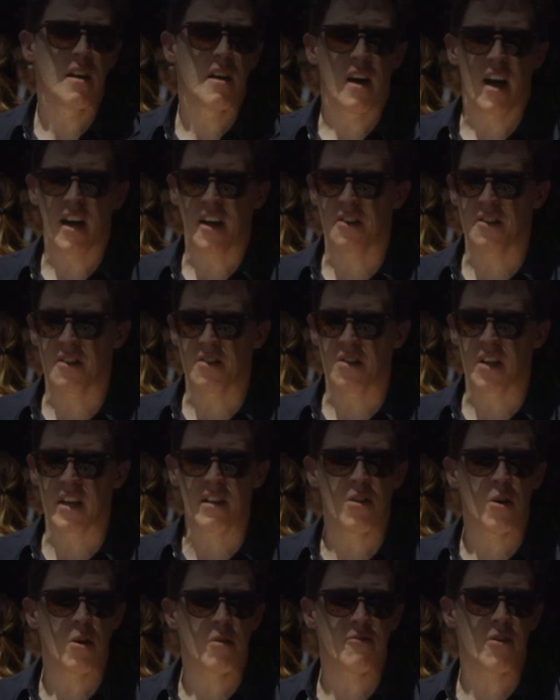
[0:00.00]
I got to lay
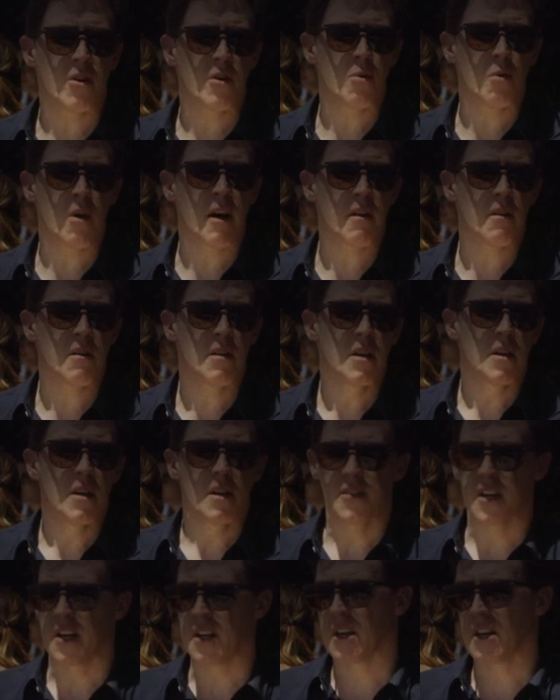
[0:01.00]
low for a while,
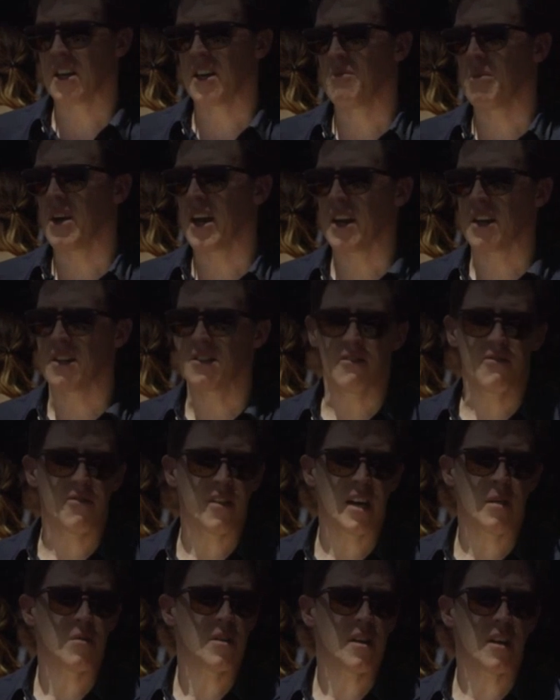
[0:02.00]
then I come back. It's the
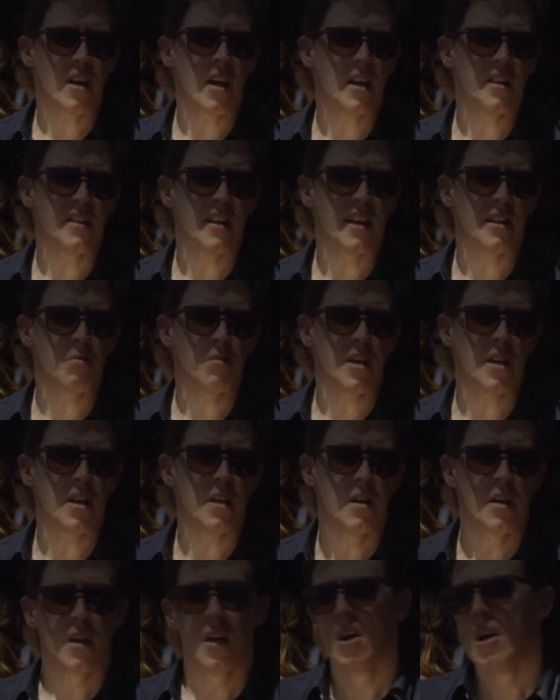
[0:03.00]
family, Kay, not me.
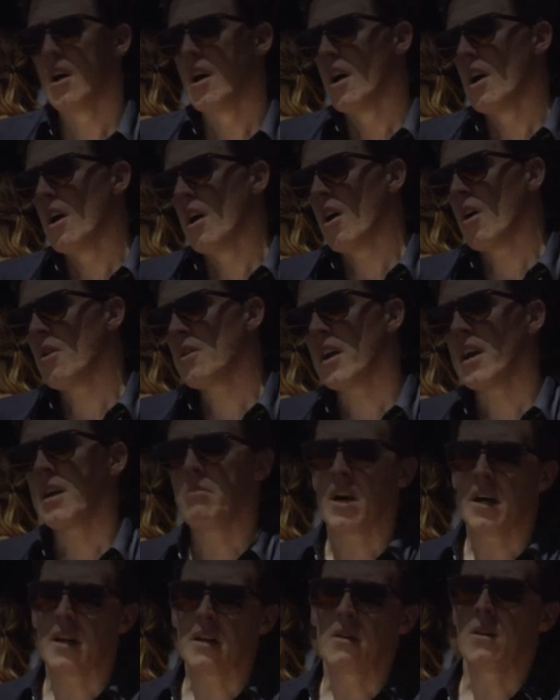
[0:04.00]
Okay,
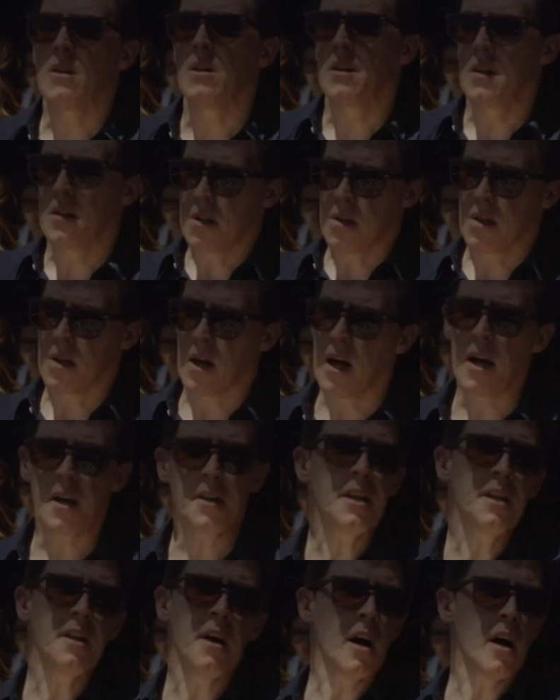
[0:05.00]
Michael,
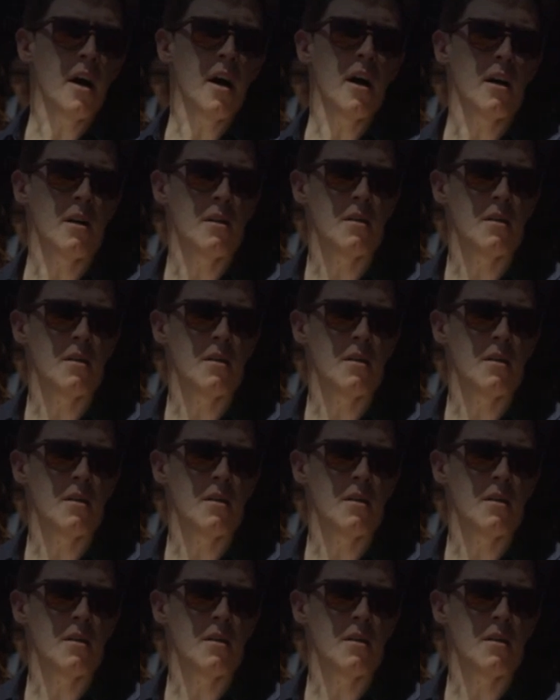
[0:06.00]
la-di-da.